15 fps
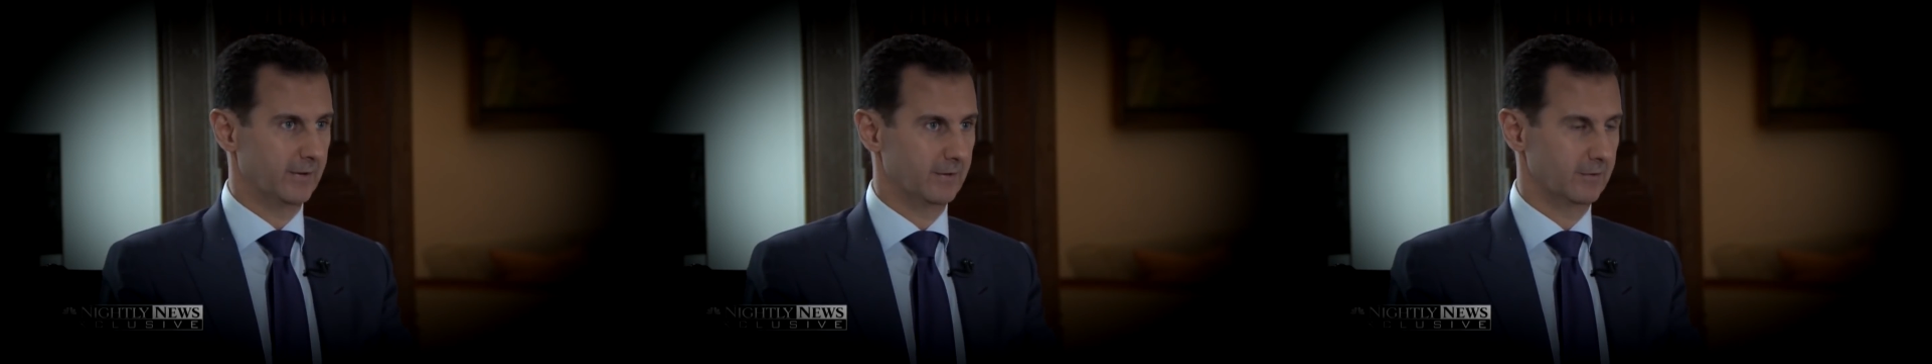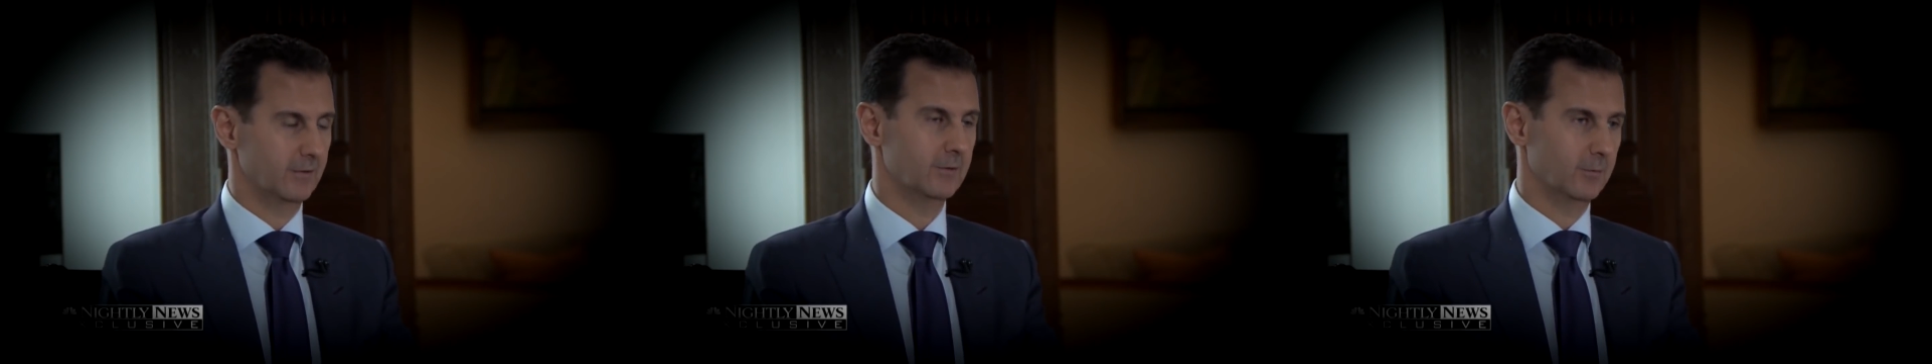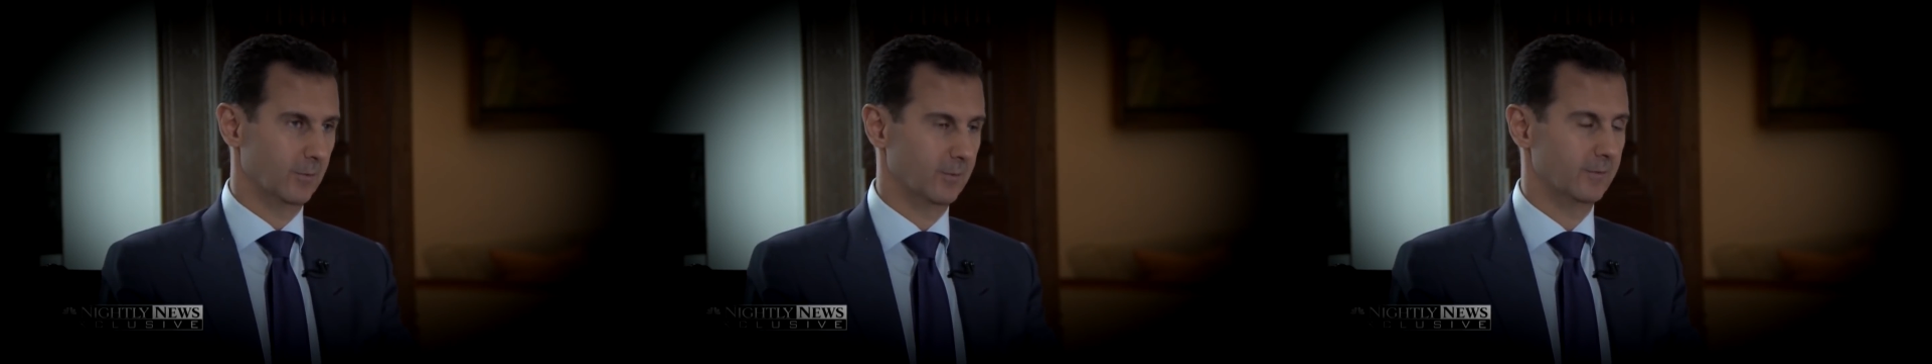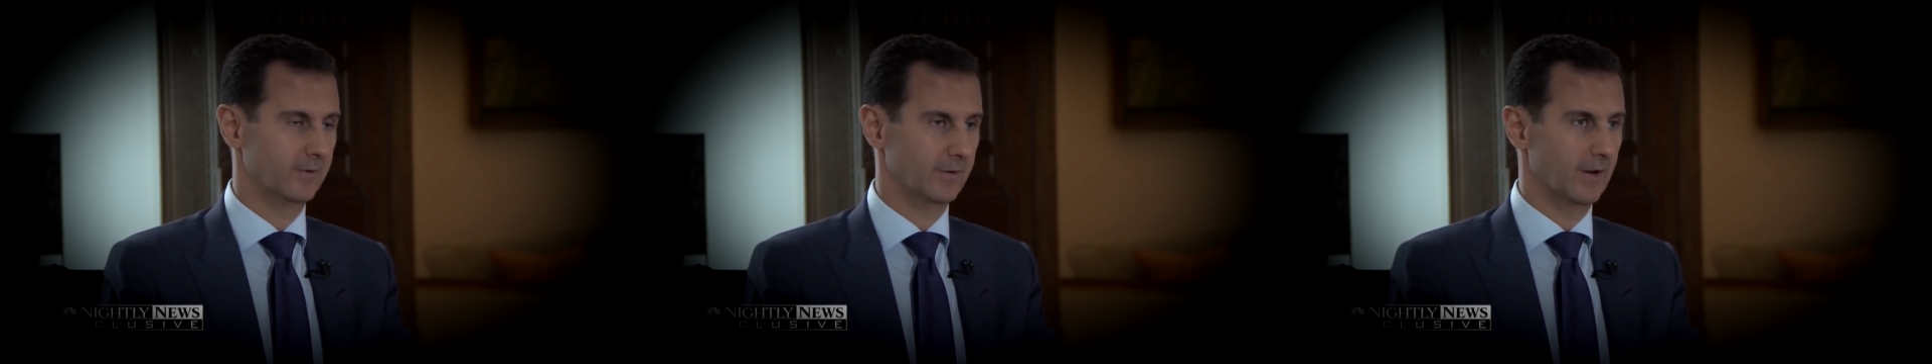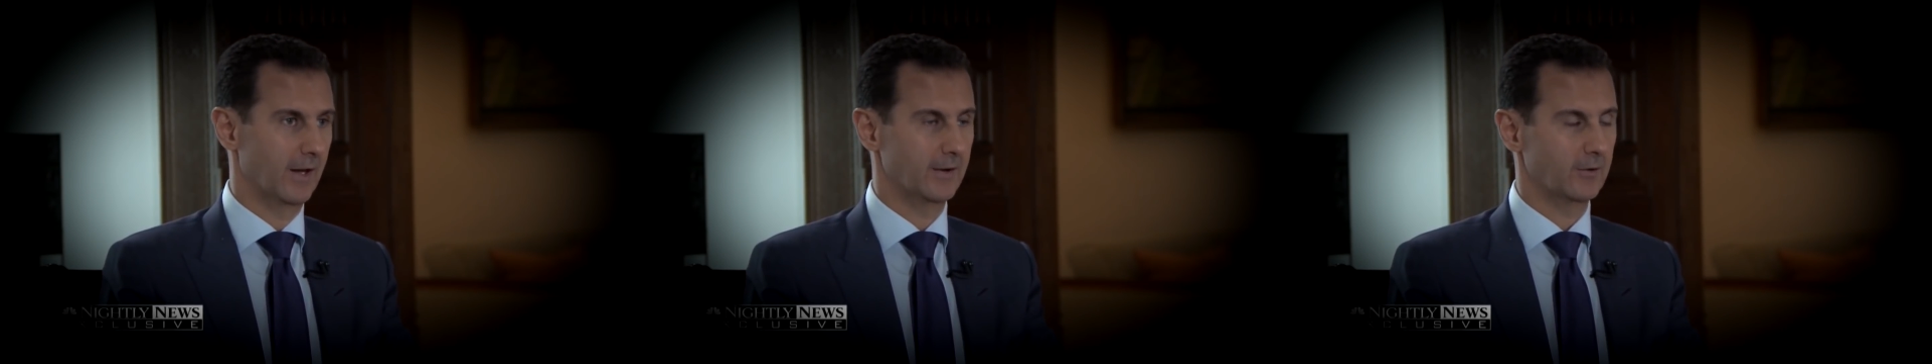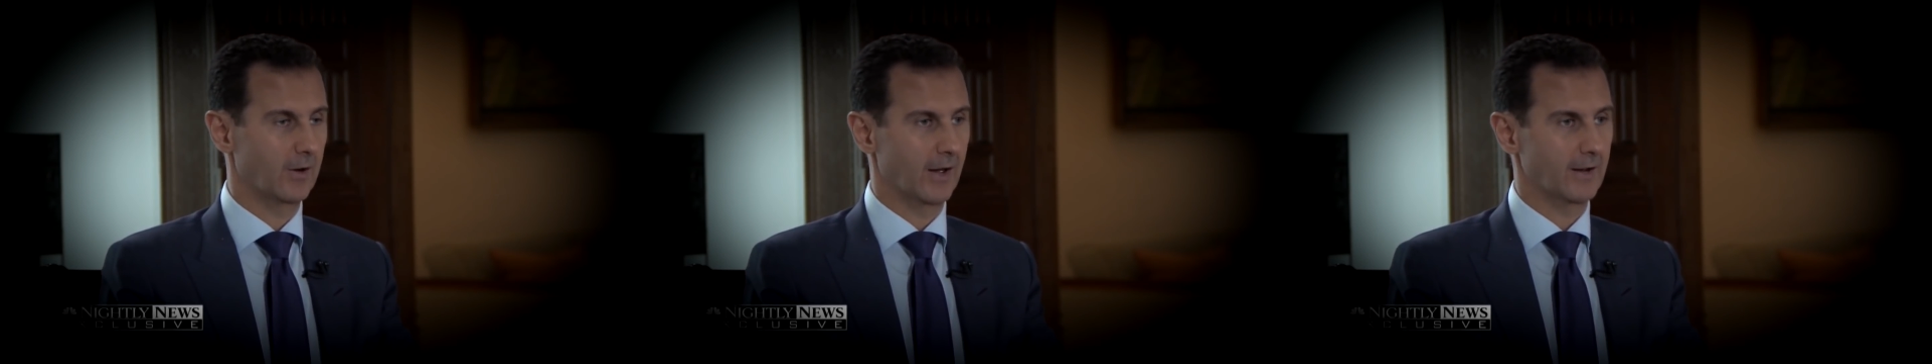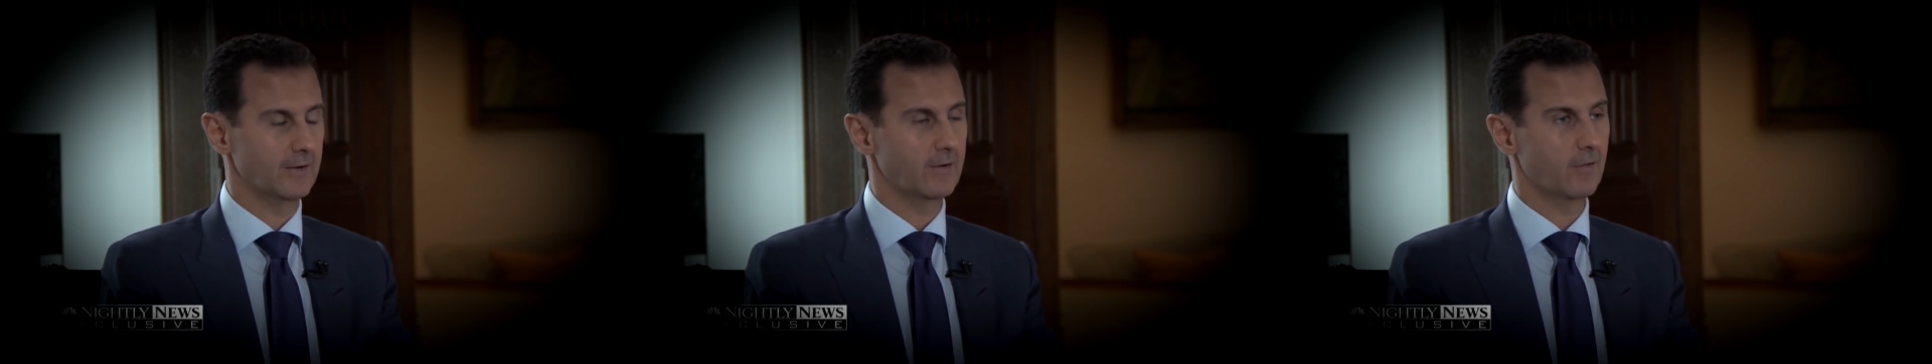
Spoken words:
me. I